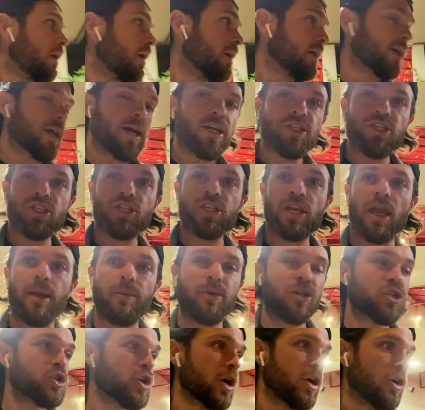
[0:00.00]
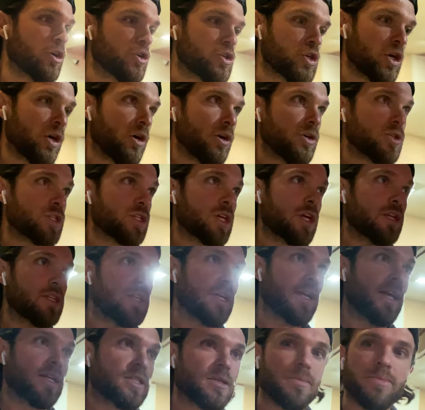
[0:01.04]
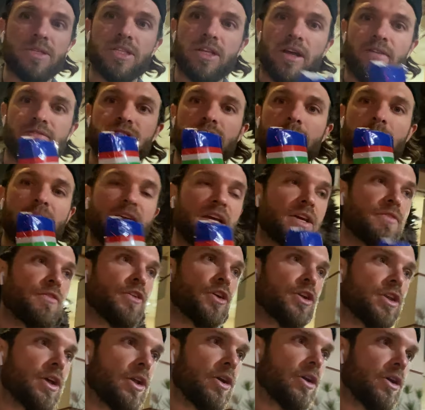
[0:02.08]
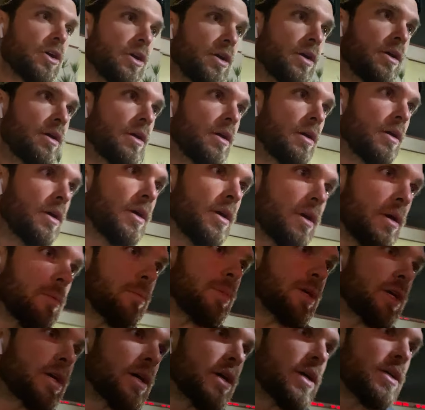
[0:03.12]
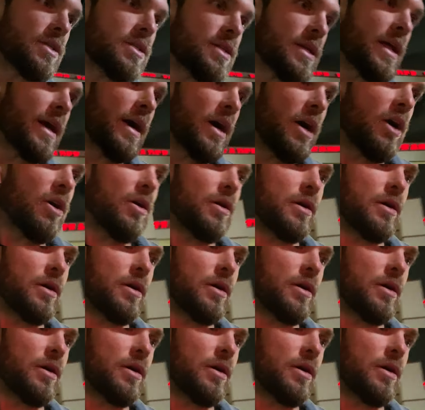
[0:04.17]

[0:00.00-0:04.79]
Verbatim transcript: Okay, I just came to Trader Joe's to get some stuff to make for dinner because now